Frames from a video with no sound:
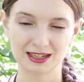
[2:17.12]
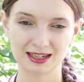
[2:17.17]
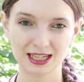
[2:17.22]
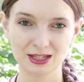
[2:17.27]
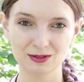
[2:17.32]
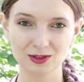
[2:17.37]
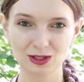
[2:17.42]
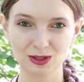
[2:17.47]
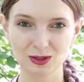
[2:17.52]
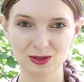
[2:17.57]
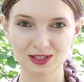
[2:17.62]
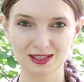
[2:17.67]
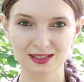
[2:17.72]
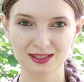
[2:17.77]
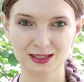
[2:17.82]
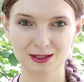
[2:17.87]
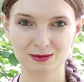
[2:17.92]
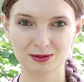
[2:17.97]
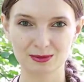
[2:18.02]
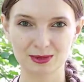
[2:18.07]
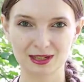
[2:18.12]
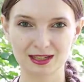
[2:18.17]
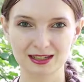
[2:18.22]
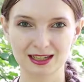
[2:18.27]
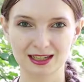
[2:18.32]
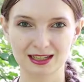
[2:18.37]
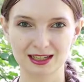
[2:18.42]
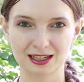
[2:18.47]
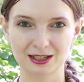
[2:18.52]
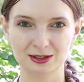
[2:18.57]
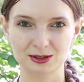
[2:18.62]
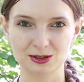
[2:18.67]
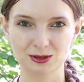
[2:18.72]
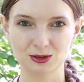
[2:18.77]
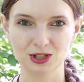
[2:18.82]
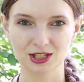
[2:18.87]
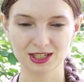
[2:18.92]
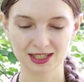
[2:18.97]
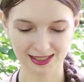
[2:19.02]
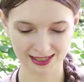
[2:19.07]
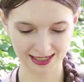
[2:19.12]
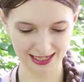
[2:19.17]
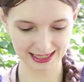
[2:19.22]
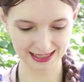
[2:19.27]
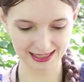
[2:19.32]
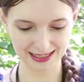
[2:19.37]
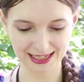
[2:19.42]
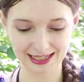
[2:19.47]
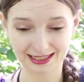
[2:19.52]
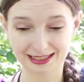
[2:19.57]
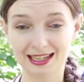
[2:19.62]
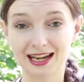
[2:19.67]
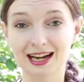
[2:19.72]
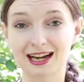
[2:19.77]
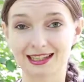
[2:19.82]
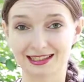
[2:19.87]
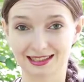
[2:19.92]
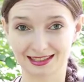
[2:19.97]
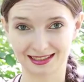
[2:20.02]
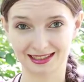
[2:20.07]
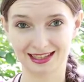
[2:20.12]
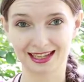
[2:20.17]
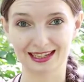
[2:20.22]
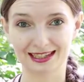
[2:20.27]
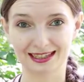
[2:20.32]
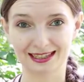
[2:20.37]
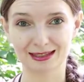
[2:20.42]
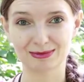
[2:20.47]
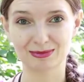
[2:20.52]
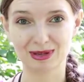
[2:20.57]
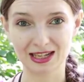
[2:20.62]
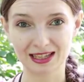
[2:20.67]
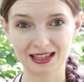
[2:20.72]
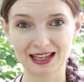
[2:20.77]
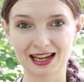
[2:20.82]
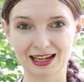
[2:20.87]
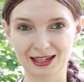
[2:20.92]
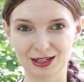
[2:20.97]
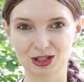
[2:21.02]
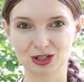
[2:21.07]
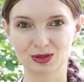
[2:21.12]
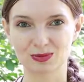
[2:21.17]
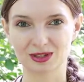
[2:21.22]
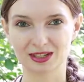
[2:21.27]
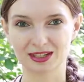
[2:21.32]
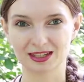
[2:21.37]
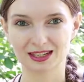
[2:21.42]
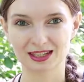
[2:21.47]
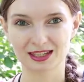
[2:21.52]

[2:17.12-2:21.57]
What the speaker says: Even Goddess Sarvamangala, she has hands like that, like Mahalakshmi.